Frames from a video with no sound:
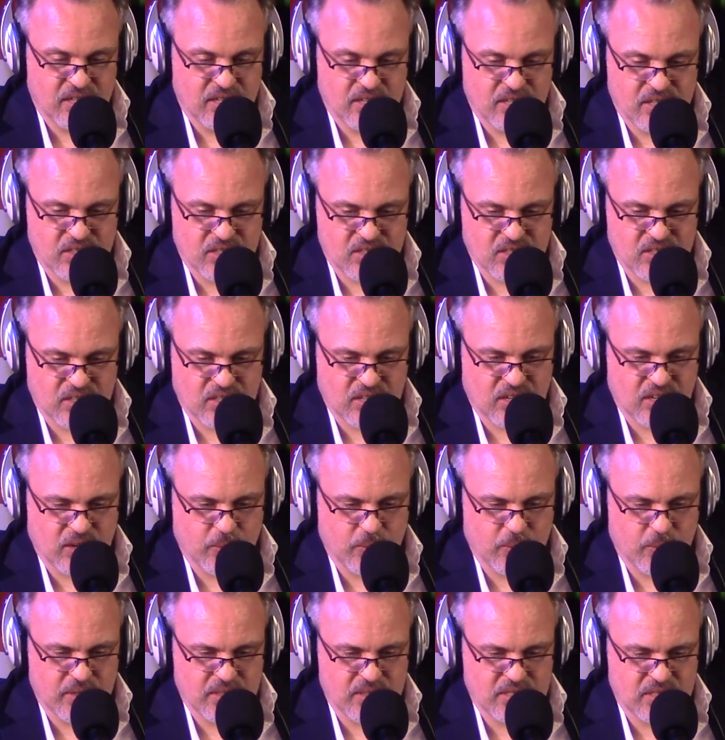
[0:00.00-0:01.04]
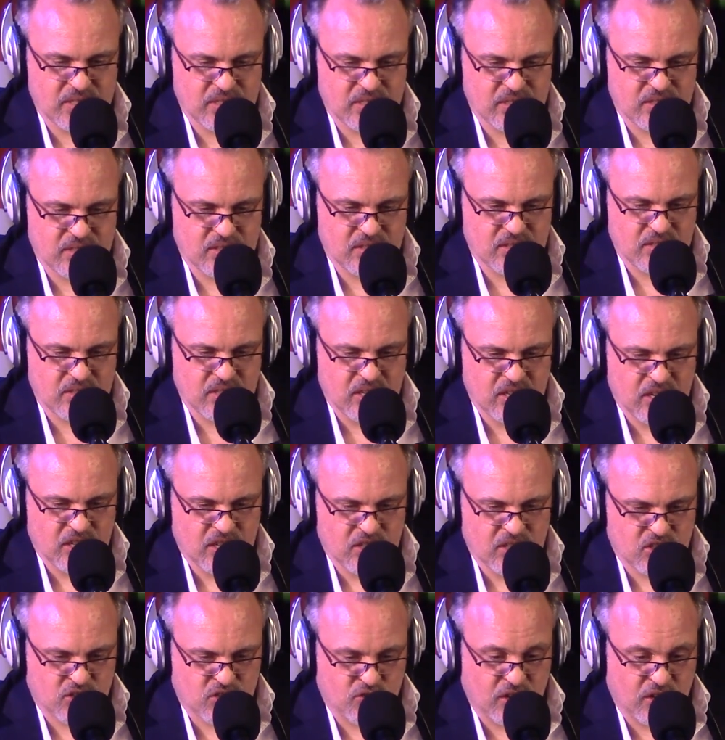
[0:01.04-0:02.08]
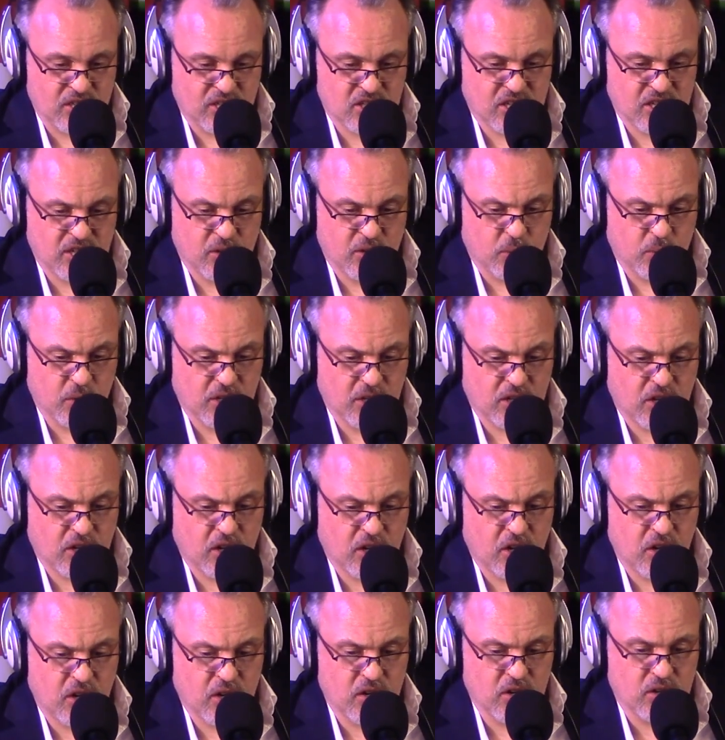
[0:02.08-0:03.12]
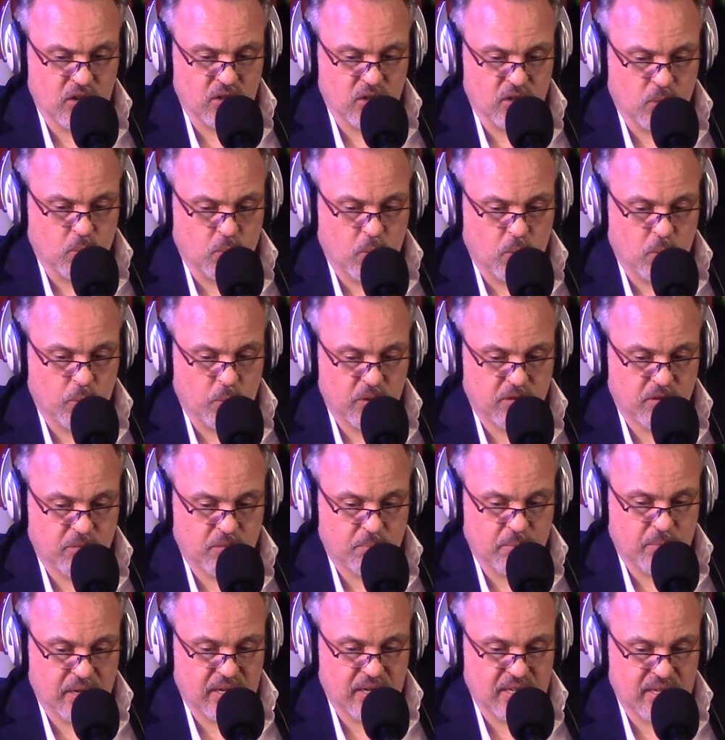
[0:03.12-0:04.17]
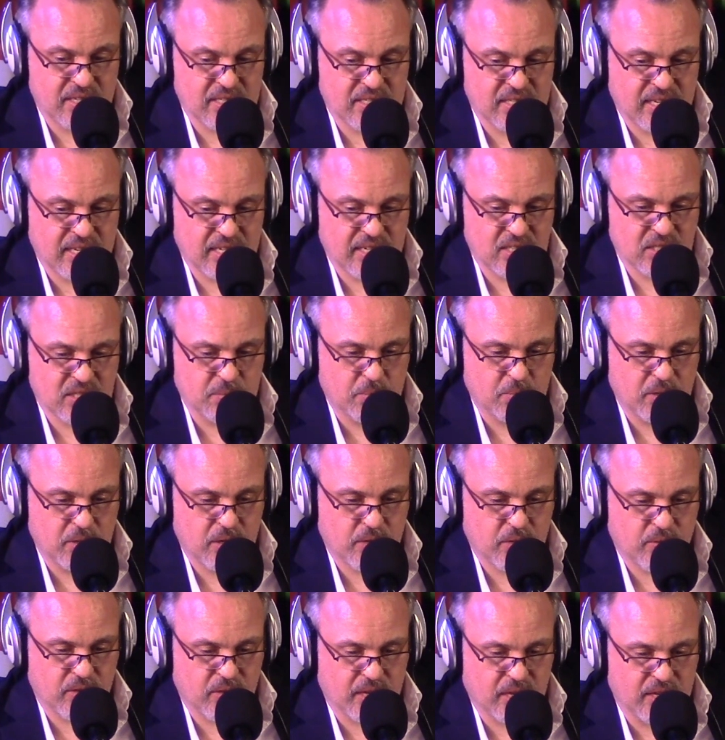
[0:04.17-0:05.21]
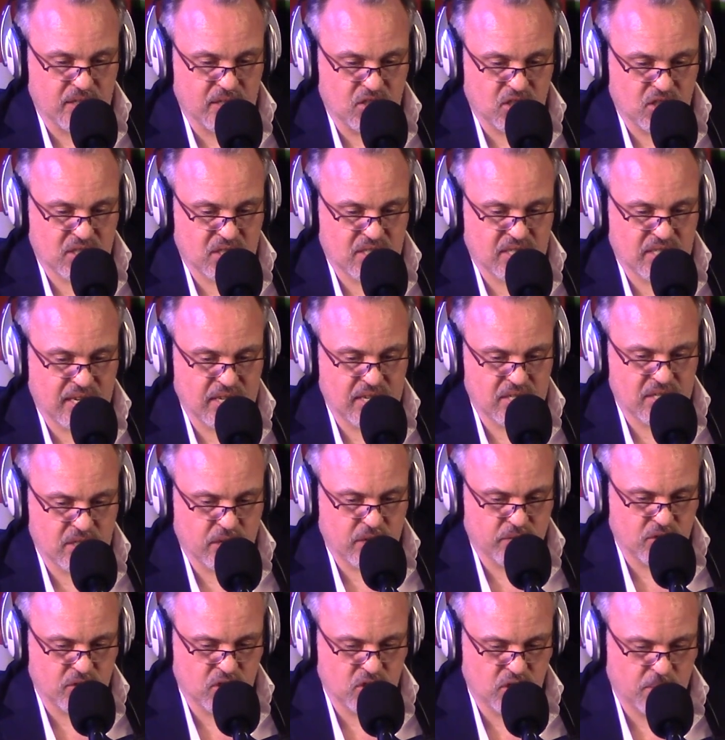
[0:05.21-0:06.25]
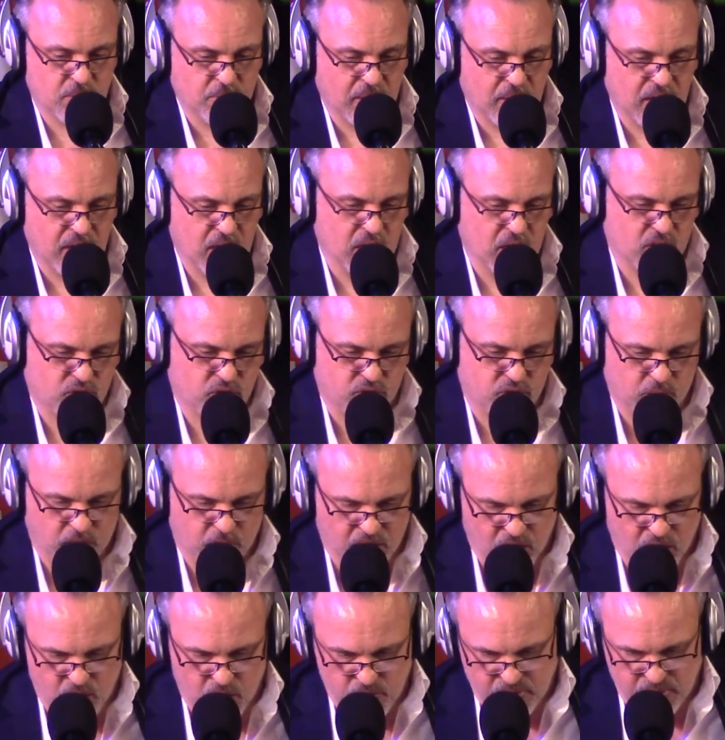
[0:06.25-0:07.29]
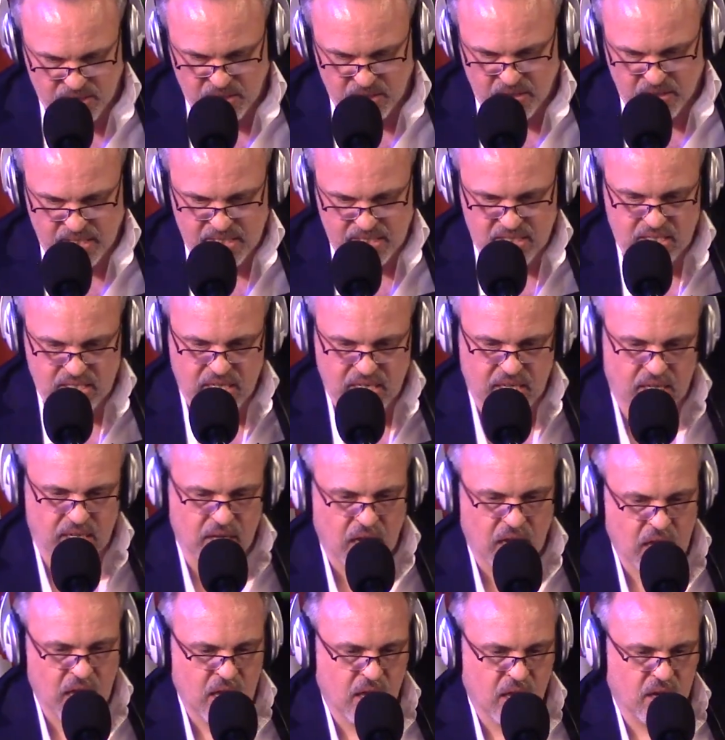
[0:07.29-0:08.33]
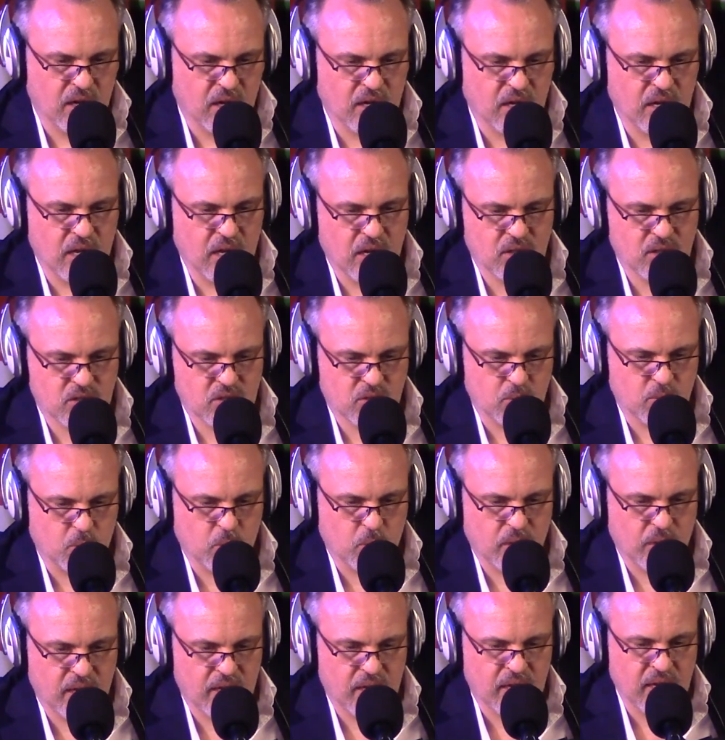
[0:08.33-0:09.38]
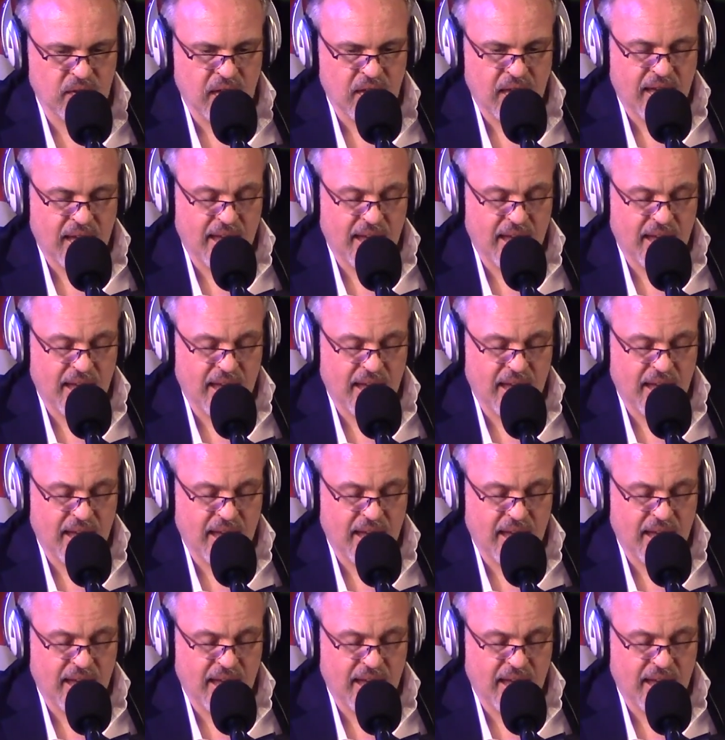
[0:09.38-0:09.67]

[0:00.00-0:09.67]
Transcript: as a coincidence. Strangely, it all occurred on what would have been his nan's birthday and just days after she passed from COVID 19 last week.